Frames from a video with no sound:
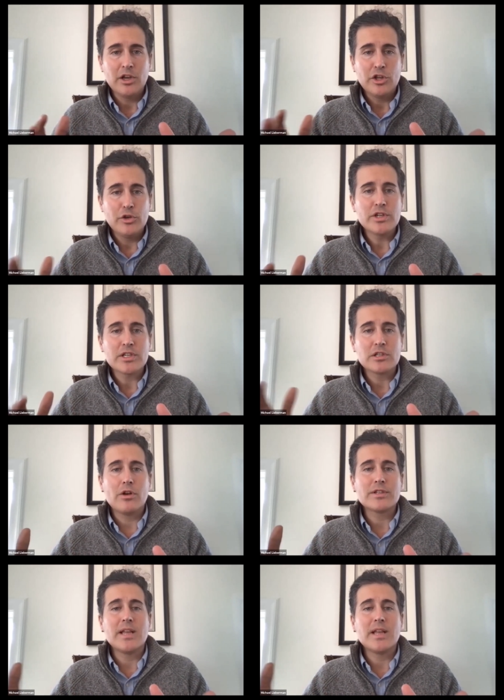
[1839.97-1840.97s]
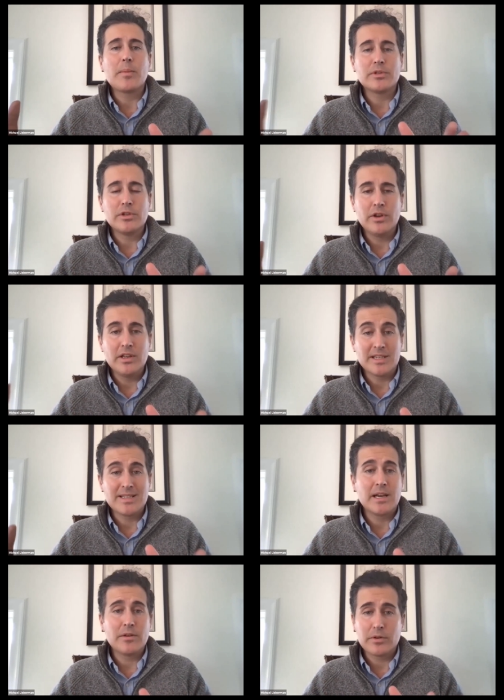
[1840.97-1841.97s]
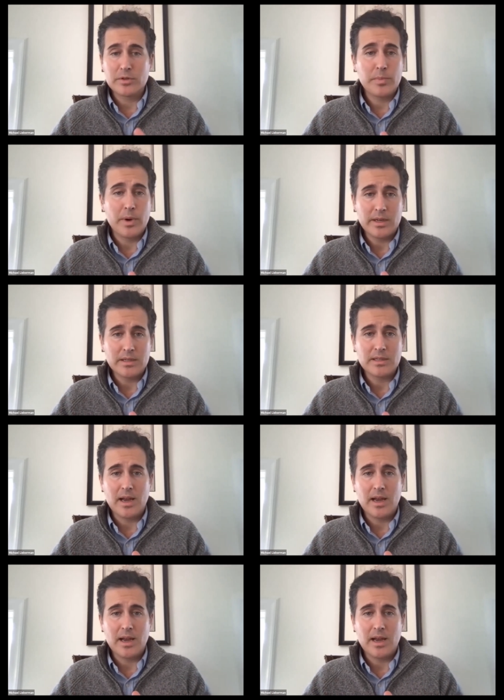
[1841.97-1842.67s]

You just lost the opportunity to sell those bunnies